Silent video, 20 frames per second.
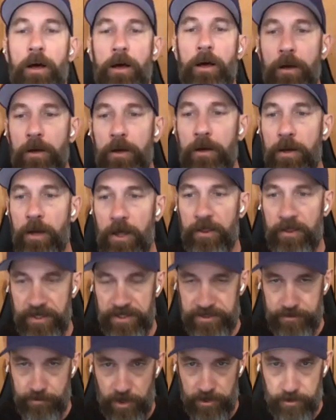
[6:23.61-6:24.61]
I think
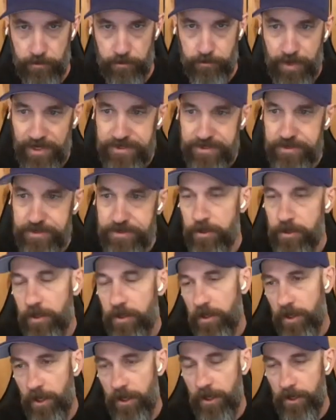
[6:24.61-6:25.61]
he's among the best.
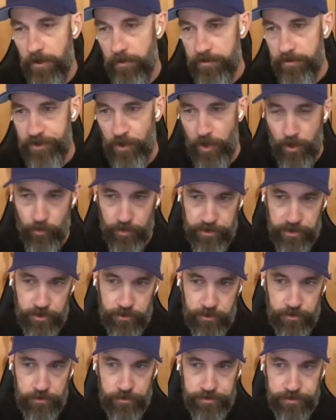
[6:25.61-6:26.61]
So I would
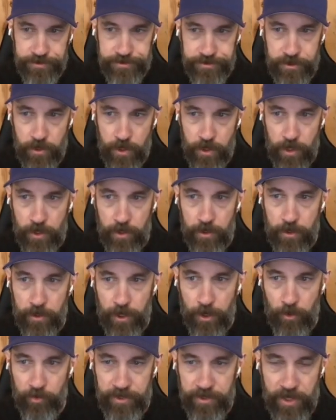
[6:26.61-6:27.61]

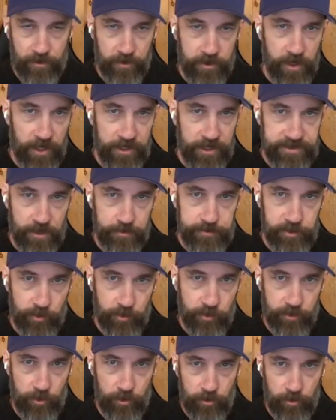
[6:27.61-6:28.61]
nail the concepts
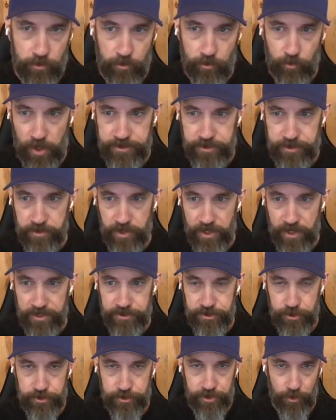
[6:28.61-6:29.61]
with your Roger
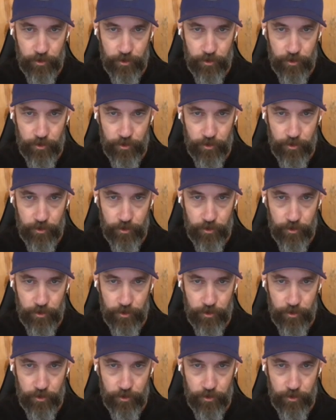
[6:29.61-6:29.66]
lectures.